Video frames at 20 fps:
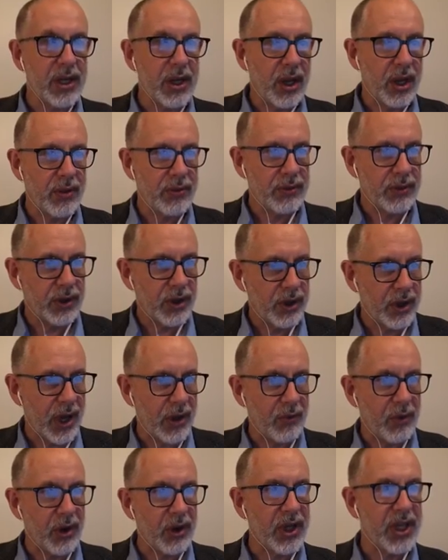I got that
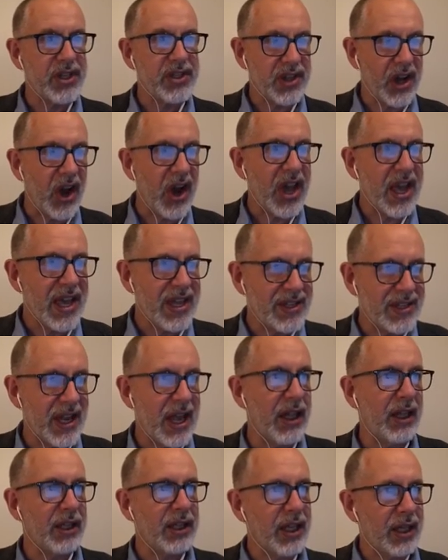wrong, it's
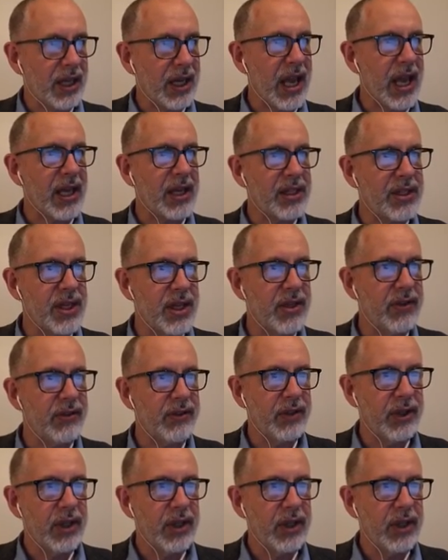ISL Collective,